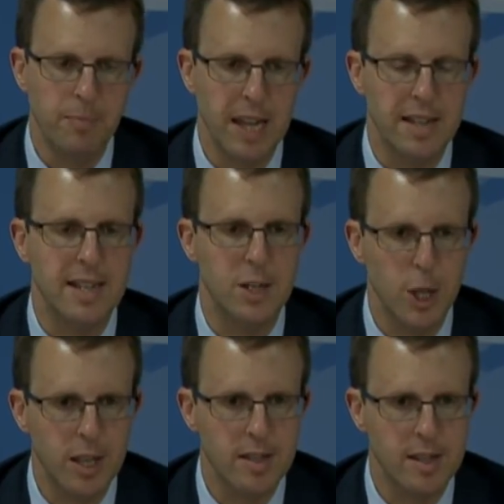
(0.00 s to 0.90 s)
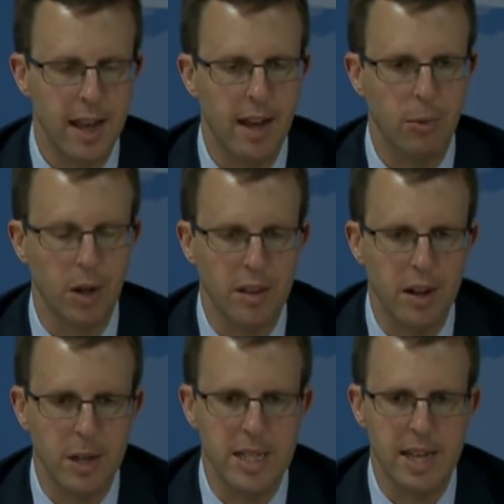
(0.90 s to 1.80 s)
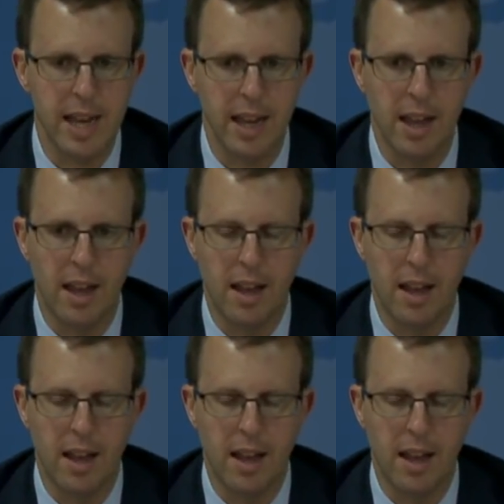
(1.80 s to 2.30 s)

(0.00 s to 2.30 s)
in Tajikistan, where there is a,